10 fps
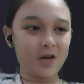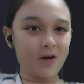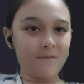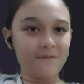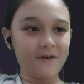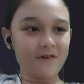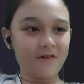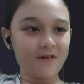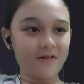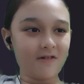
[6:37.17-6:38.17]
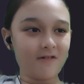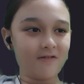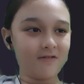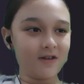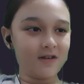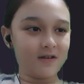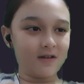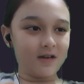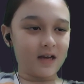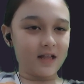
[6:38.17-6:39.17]
of your own,
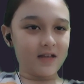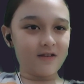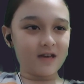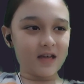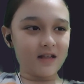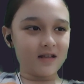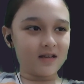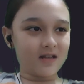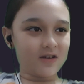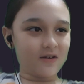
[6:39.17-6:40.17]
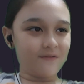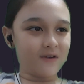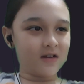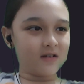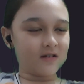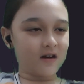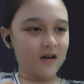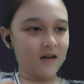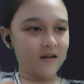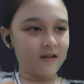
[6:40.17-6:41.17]
and then you can click on figure
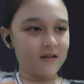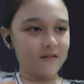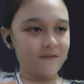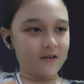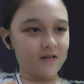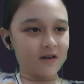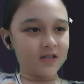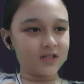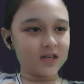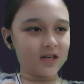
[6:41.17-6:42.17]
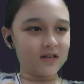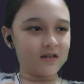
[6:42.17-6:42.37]
configuration.